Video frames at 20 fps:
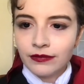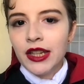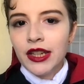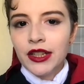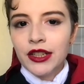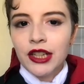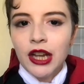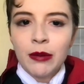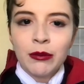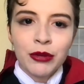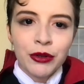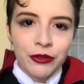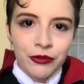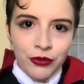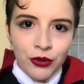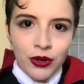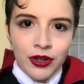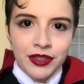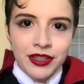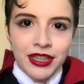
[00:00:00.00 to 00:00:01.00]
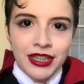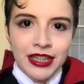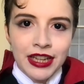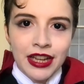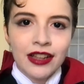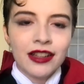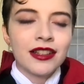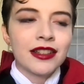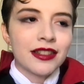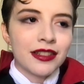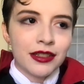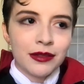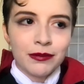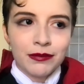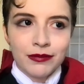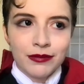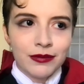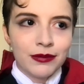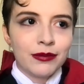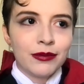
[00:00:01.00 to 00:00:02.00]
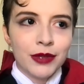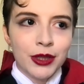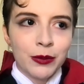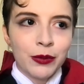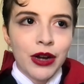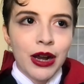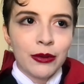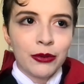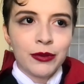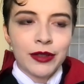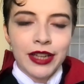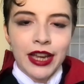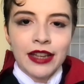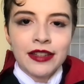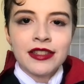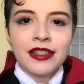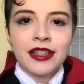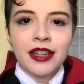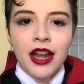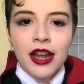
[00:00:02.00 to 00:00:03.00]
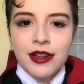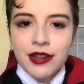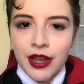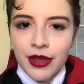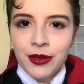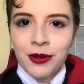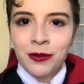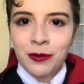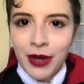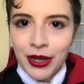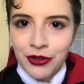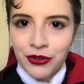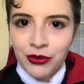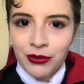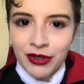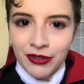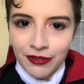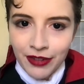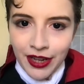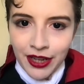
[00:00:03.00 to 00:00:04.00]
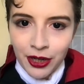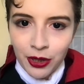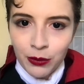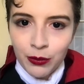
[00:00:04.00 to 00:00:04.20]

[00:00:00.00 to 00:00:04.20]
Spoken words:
Number four details, you probably guessed it, another bedroom invader.